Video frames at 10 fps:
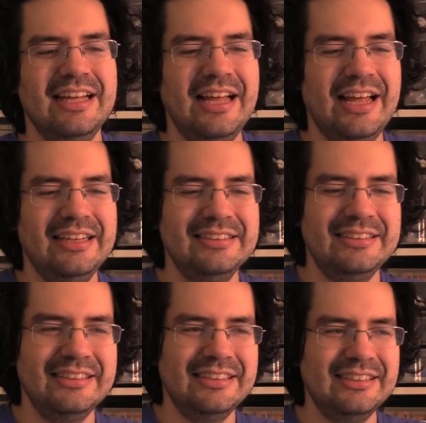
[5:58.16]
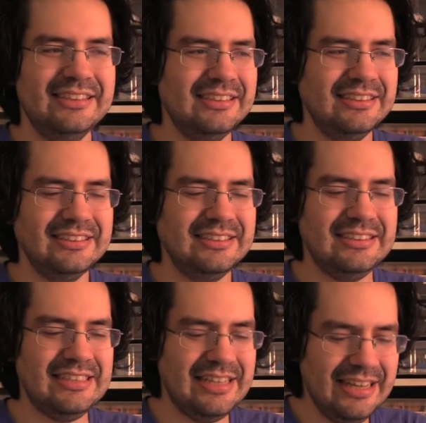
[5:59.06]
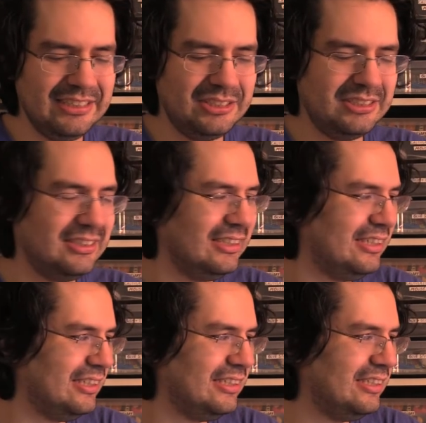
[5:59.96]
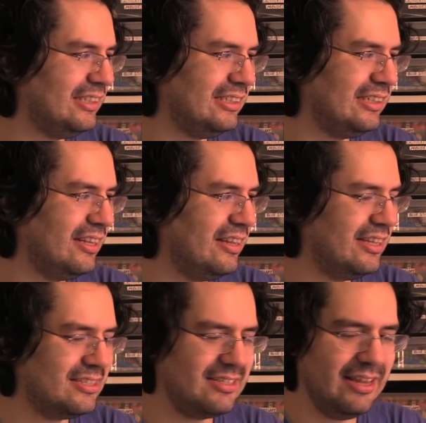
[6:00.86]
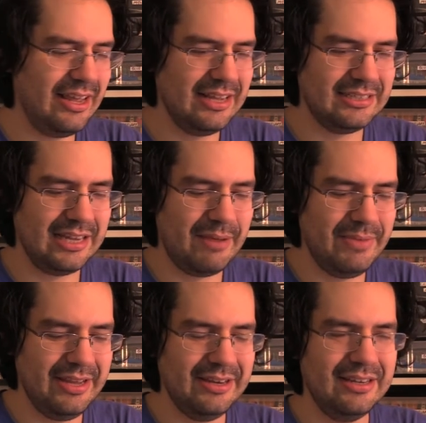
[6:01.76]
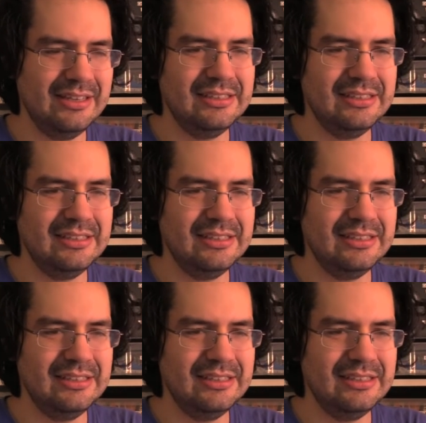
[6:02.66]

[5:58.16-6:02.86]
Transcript: And this thing is, I mean,